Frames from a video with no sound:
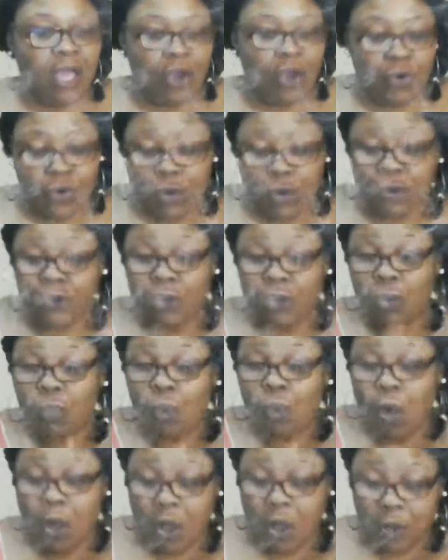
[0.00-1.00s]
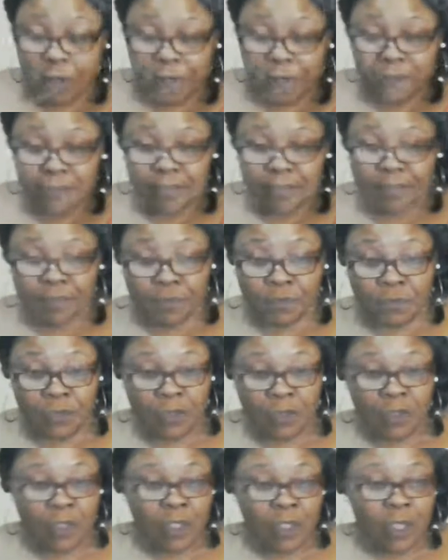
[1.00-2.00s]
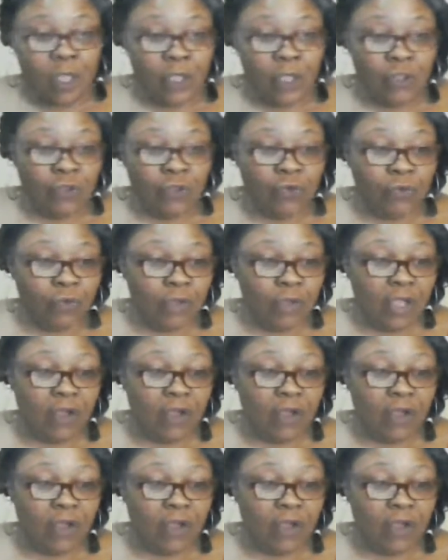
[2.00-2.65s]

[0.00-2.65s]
on your walk, your